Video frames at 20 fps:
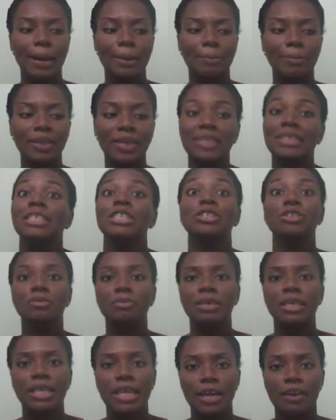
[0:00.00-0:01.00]
continue to
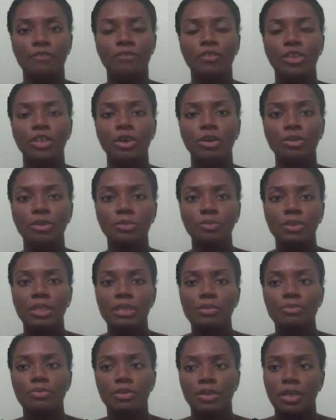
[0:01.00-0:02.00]
be there for those
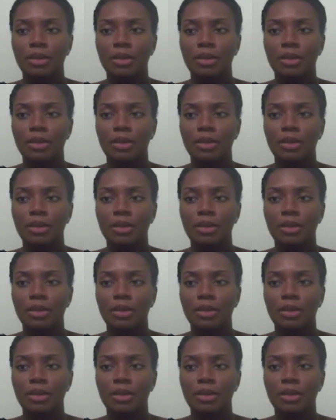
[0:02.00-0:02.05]
people.